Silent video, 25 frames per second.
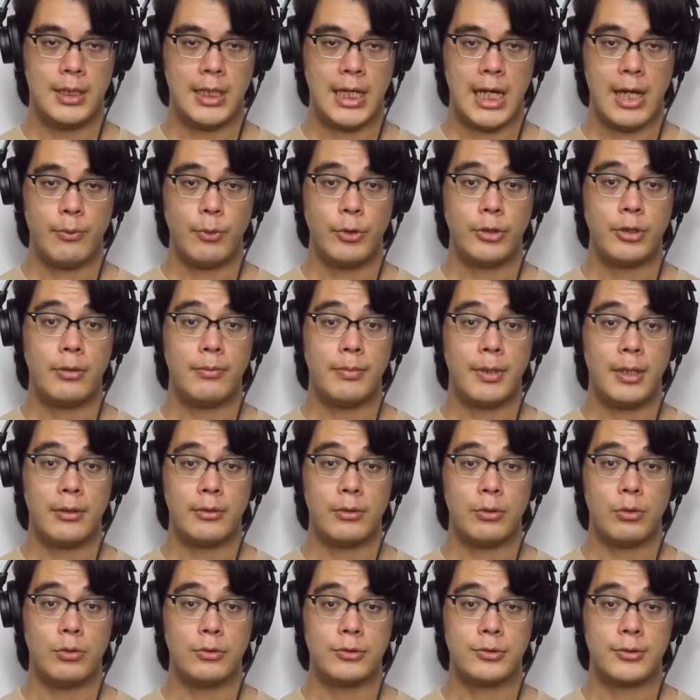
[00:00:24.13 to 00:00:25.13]
I wrote about
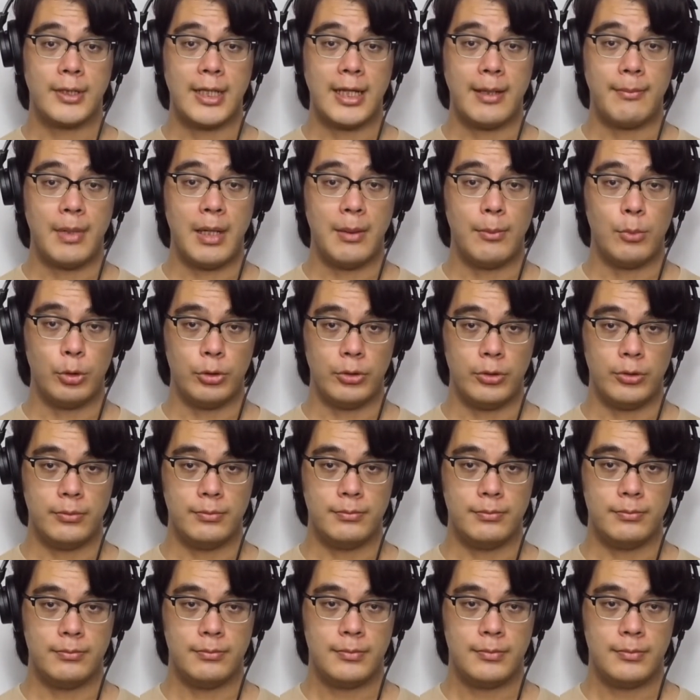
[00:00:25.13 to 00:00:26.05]
Hosoda Mamoru,